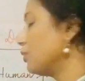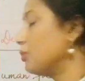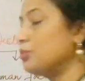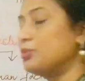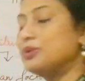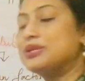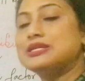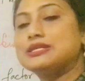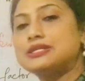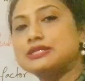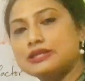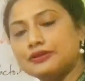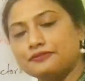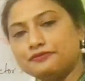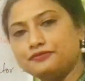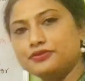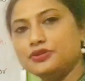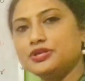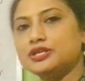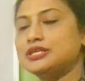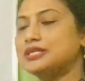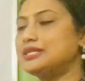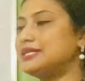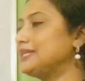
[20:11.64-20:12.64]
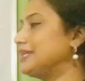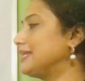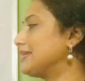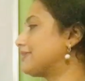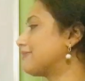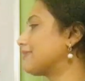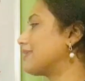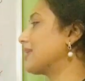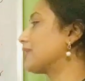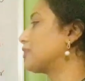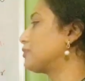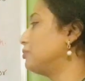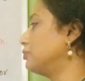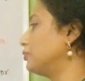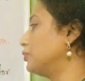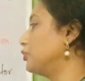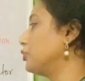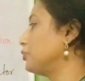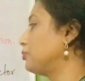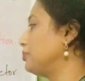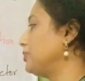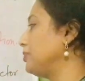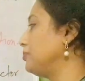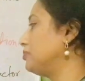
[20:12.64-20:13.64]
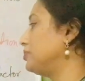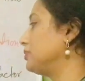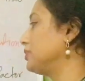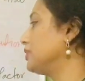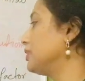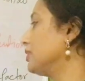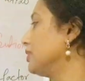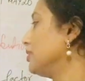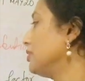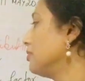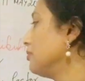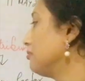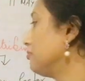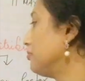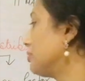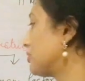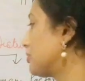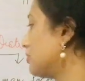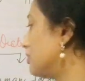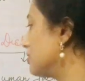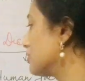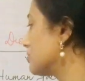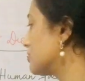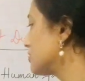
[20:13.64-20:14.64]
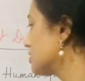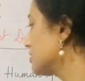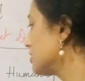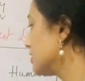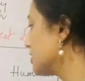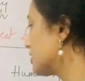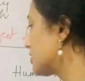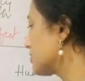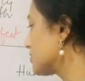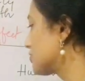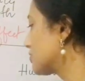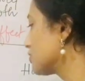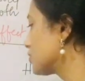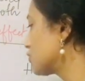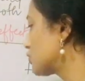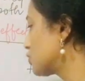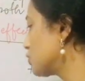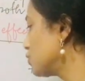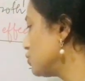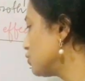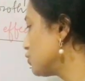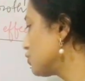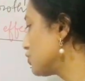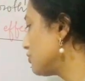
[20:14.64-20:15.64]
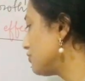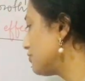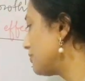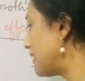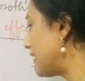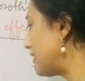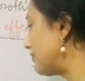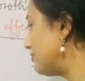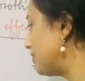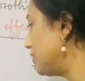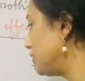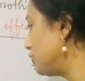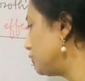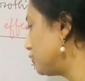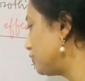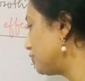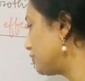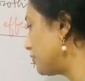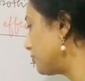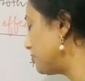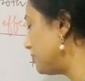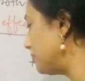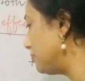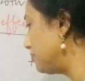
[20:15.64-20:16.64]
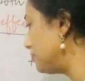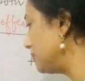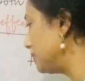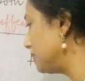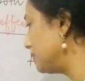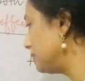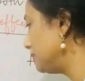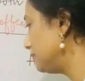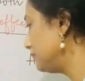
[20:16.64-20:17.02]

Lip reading: will definitely attract more people because it is a source of livelihood for people.